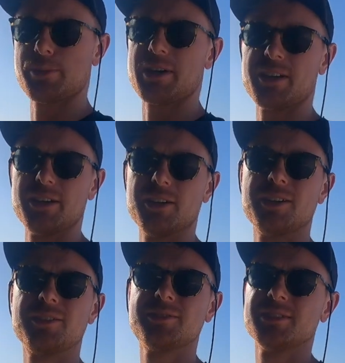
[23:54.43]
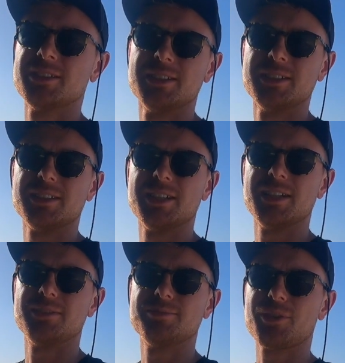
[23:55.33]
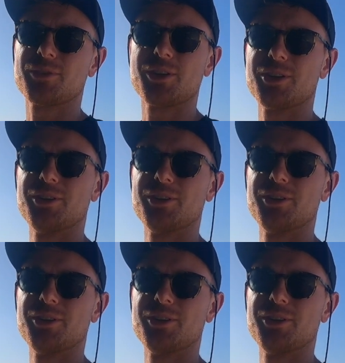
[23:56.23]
about it. Yeah, nothing going